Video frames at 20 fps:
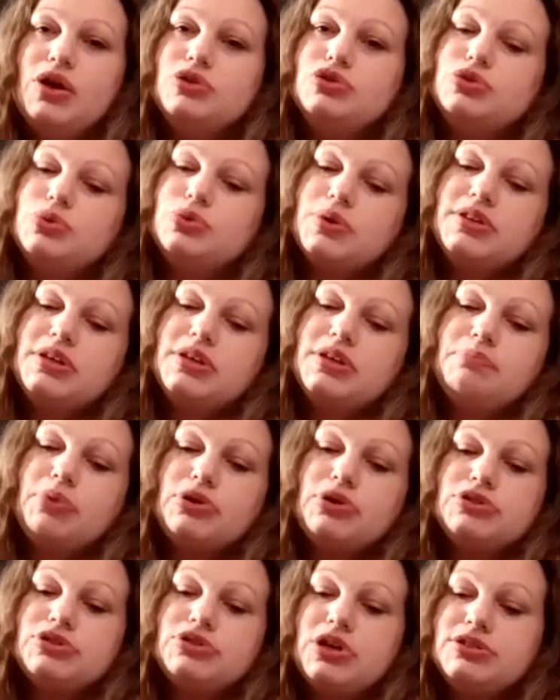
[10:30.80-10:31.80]
Dorothy
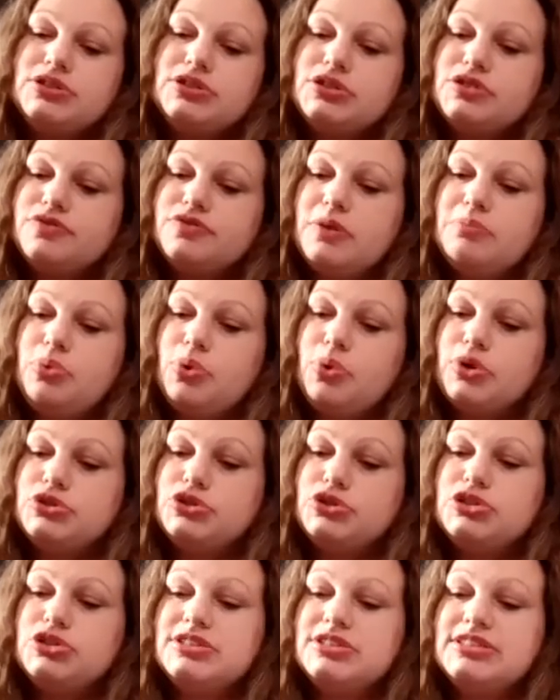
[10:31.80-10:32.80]
burst onto the front
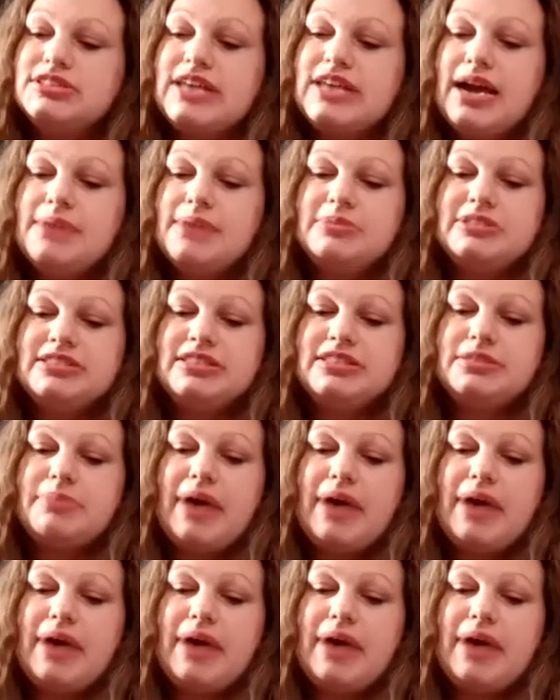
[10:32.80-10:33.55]
porch just in time to see the